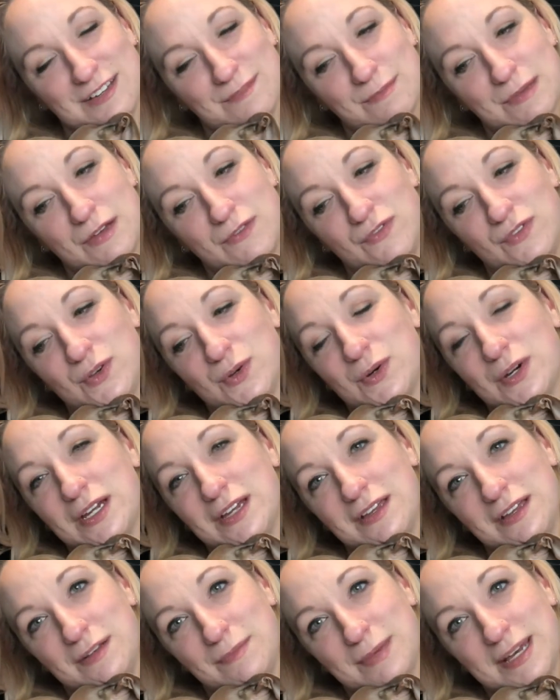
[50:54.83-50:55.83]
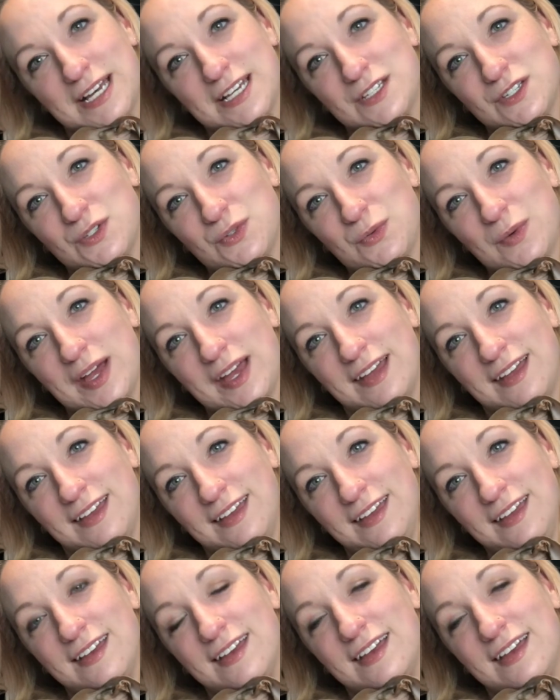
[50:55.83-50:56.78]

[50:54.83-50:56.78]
my Fiore had passed away,